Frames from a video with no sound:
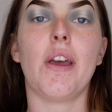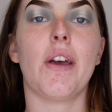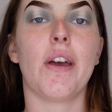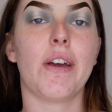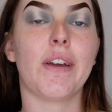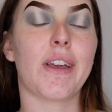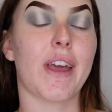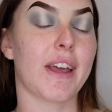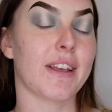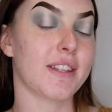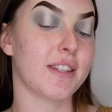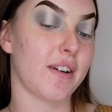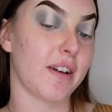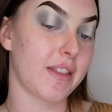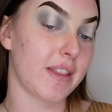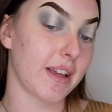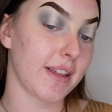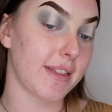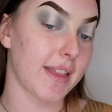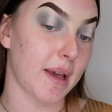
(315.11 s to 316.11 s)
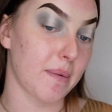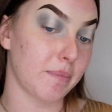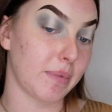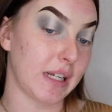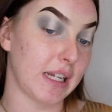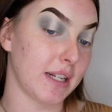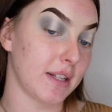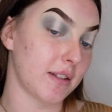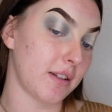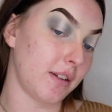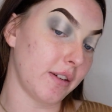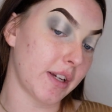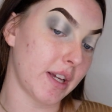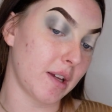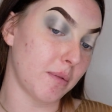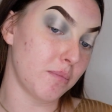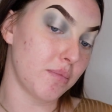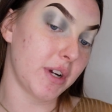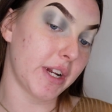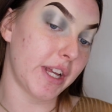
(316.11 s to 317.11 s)
Okay, so I think that blend's
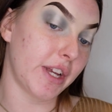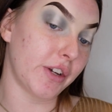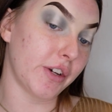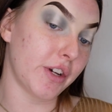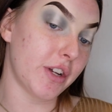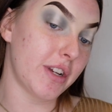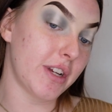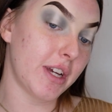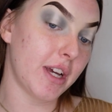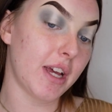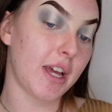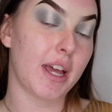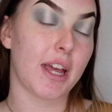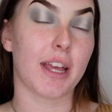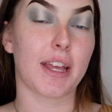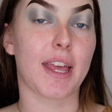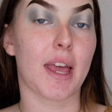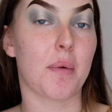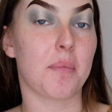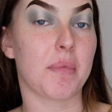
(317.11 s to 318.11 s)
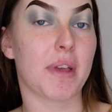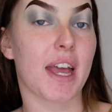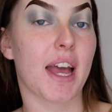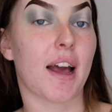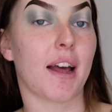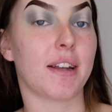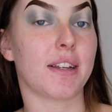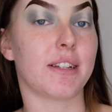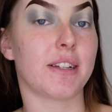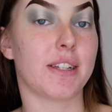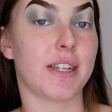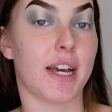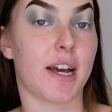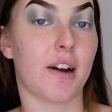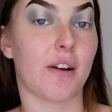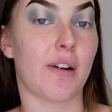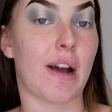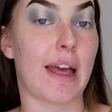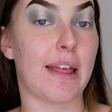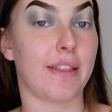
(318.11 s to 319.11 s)
looking pretty good. It can be hard to
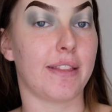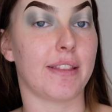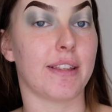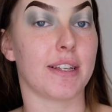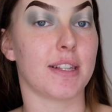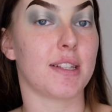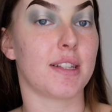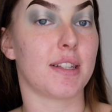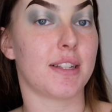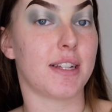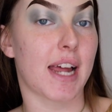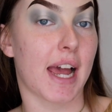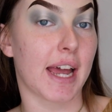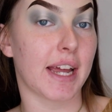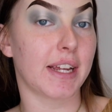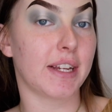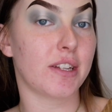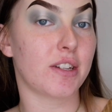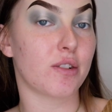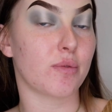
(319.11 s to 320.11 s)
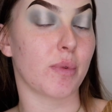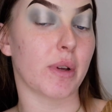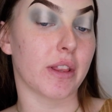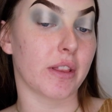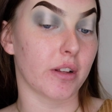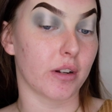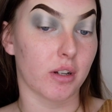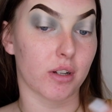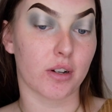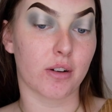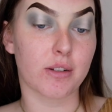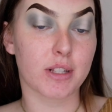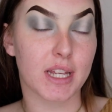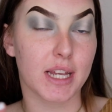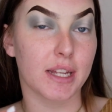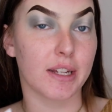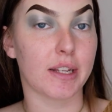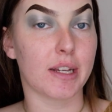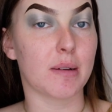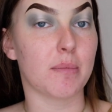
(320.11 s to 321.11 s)
tell at this stage when the look's
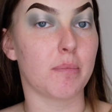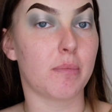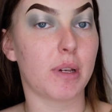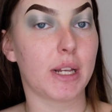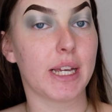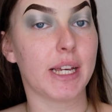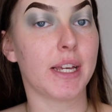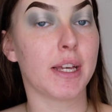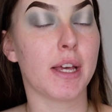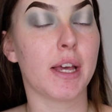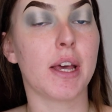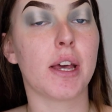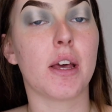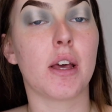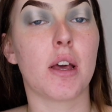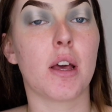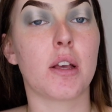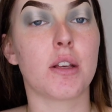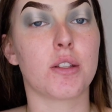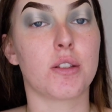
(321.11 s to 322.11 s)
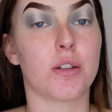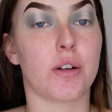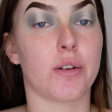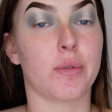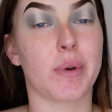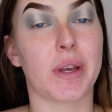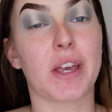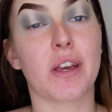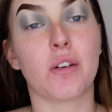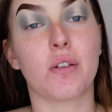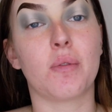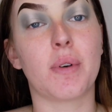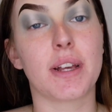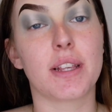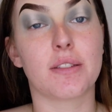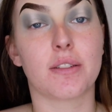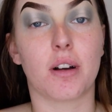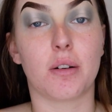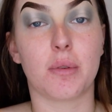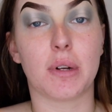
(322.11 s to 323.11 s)
incomplete, so we can
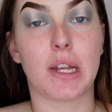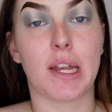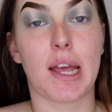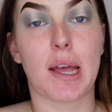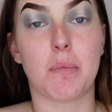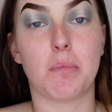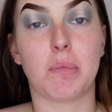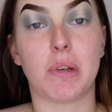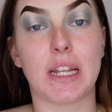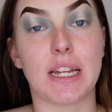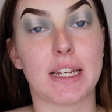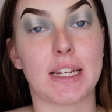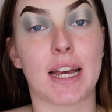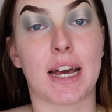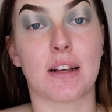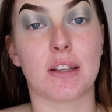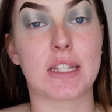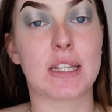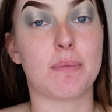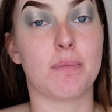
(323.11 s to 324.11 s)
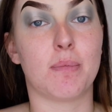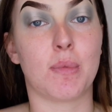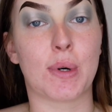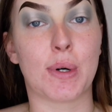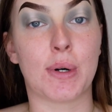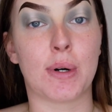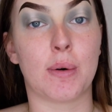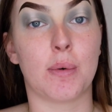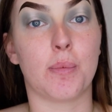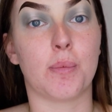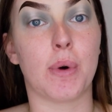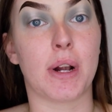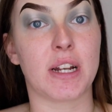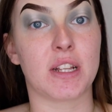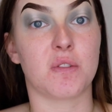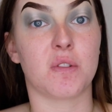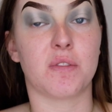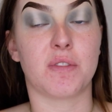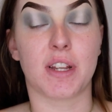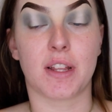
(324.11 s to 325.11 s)
always go in and blend out some more
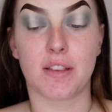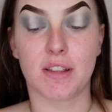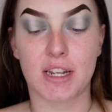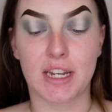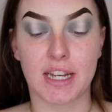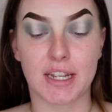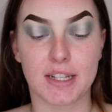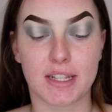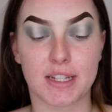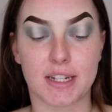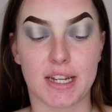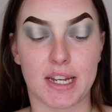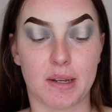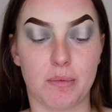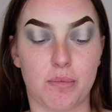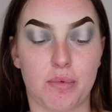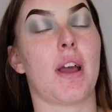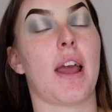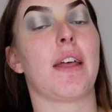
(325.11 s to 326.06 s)
once we've done the next step.